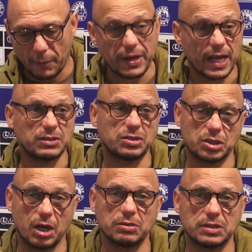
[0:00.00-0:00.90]
but we had
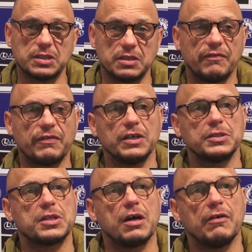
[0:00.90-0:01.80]
chances in the
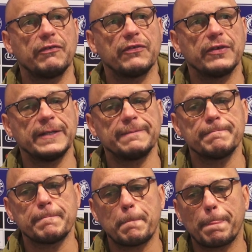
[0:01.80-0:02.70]
first half.
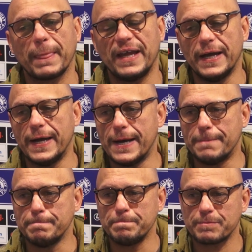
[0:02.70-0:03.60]

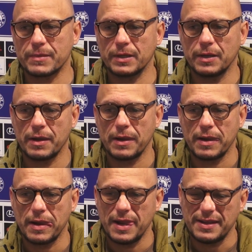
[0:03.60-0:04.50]
Um,
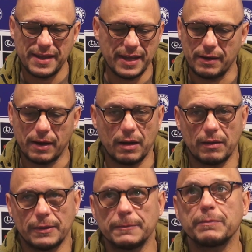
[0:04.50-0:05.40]
yeah,
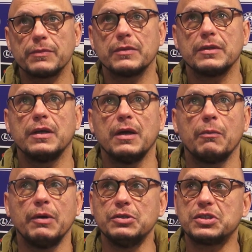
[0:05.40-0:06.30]
I,
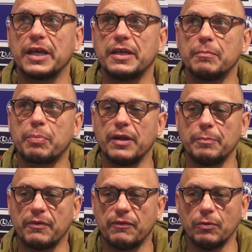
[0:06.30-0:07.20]
when you say complete
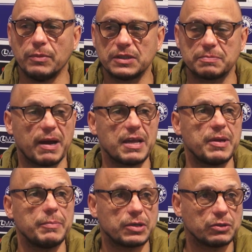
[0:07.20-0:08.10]
performance,
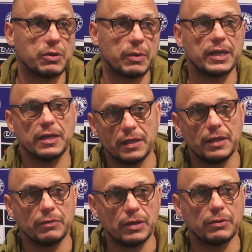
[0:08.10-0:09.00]
maybe because we went in at
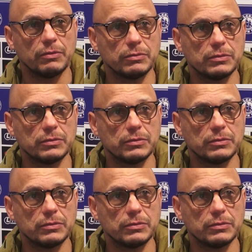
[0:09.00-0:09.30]
nil-nil